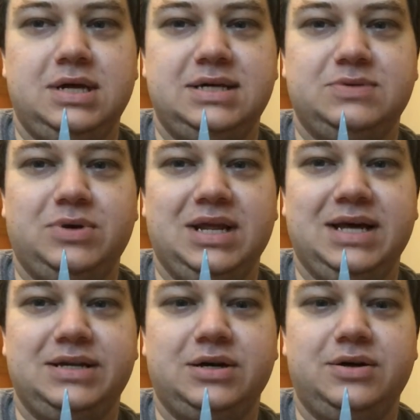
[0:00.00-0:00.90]
That's what I
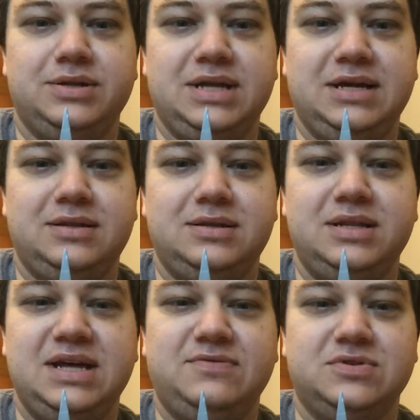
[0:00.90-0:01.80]
like to call the
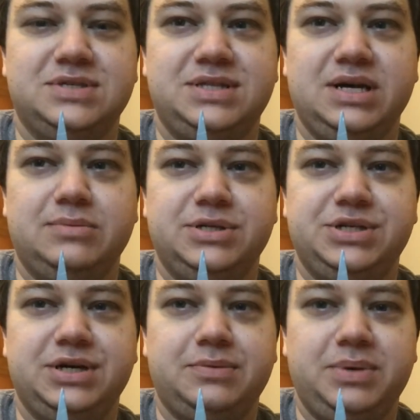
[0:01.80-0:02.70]
devil's
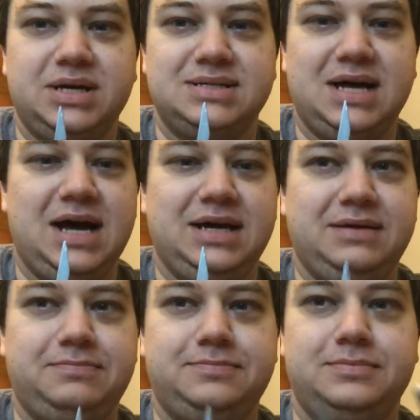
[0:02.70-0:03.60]
thingamajig, because
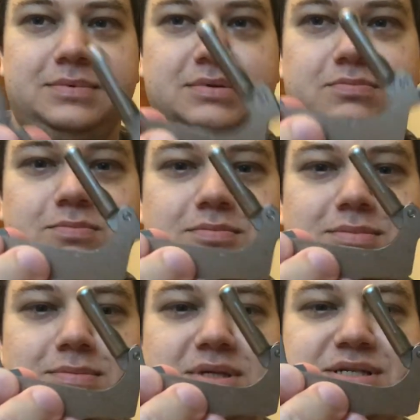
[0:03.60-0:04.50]

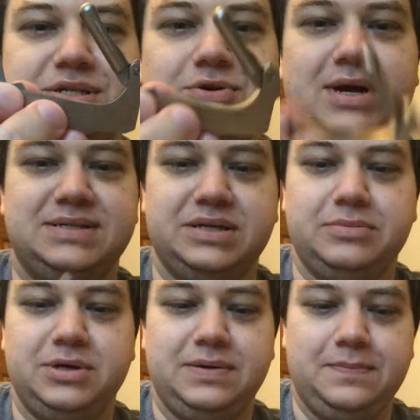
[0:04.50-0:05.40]
this is crazy
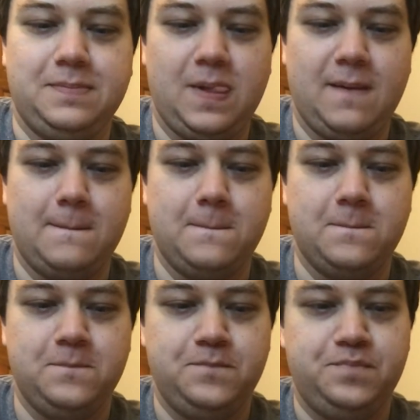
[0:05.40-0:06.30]
to me.
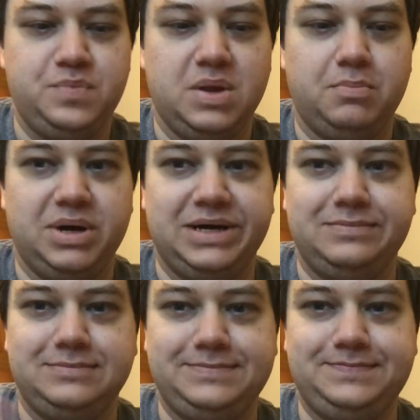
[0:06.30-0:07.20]

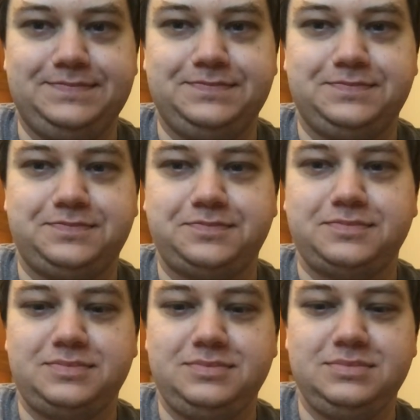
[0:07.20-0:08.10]
But
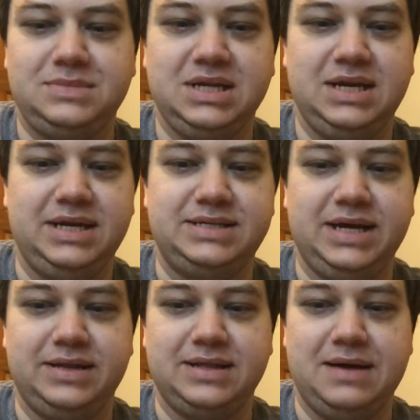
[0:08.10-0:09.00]
you
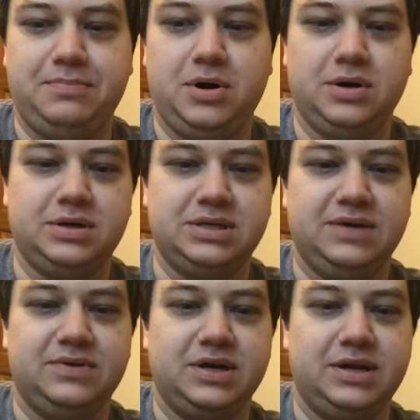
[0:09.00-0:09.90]
take that part
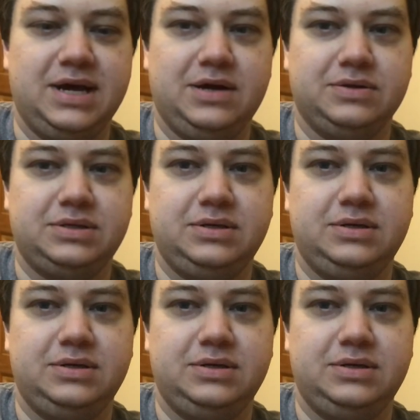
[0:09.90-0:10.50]
of the gun out,